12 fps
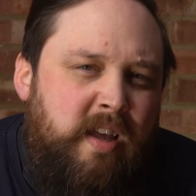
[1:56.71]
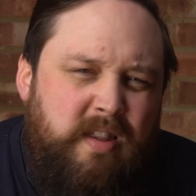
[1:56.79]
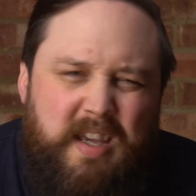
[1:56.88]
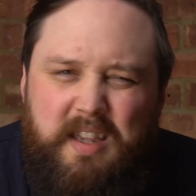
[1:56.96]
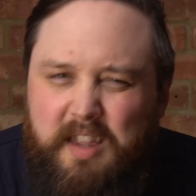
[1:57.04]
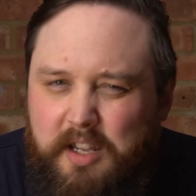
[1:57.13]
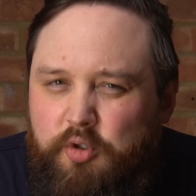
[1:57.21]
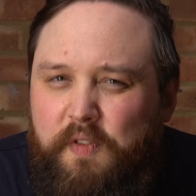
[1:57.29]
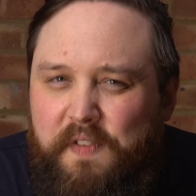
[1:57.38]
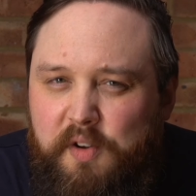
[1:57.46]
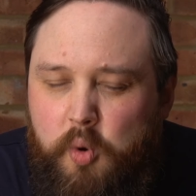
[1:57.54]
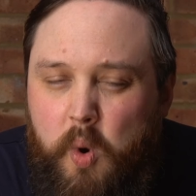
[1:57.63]
They, they do
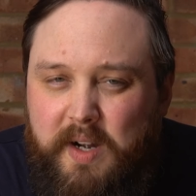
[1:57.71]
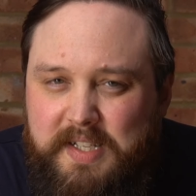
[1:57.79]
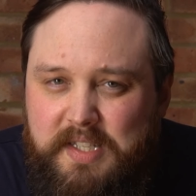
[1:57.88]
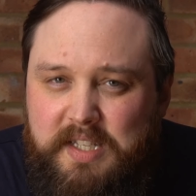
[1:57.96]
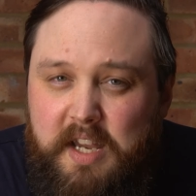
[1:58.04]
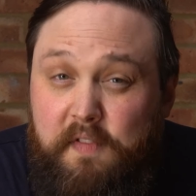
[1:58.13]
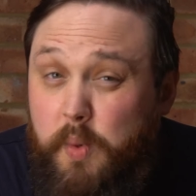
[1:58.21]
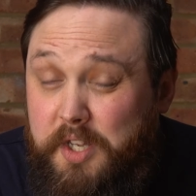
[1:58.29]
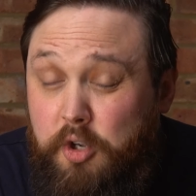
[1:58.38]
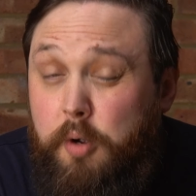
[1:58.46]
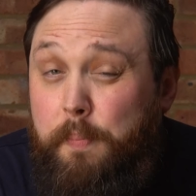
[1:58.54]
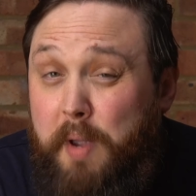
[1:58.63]
feel quite stiff when
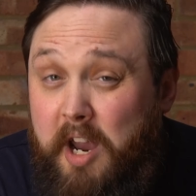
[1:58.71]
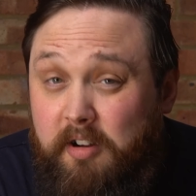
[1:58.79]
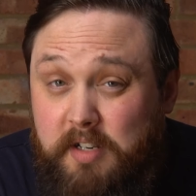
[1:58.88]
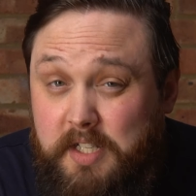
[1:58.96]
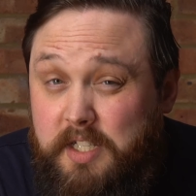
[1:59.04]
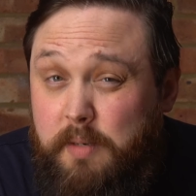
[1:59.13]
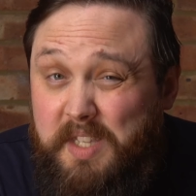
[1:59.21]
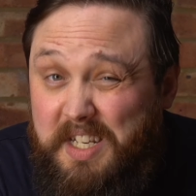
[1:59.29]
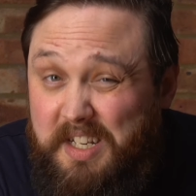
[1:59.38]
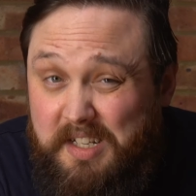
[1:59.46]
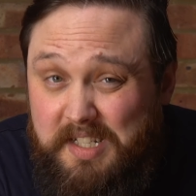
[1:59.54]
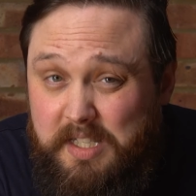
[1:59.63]
you compare it to some of the
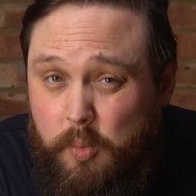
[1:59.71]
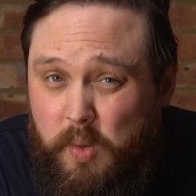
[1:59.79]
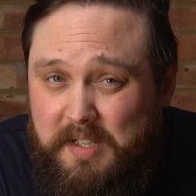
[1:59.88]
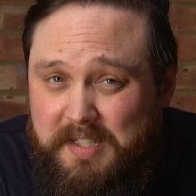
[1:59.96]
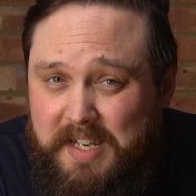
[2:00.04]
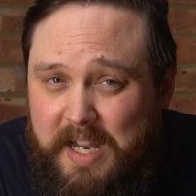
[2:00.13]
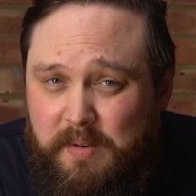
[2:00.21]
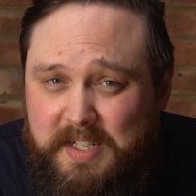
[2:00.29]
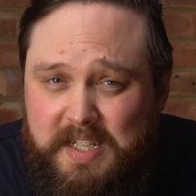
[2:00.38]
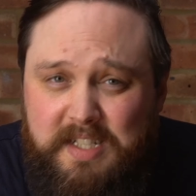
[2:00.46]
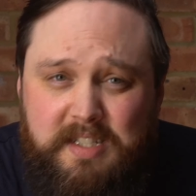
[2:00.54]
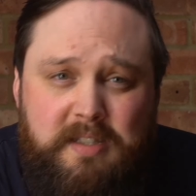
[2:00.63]
nicer ones
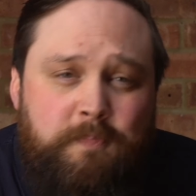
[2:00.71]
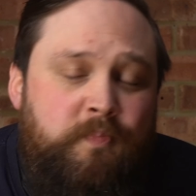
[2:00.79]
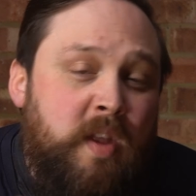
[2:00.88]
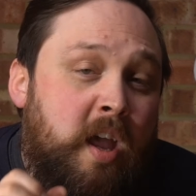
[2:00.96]
nowadays.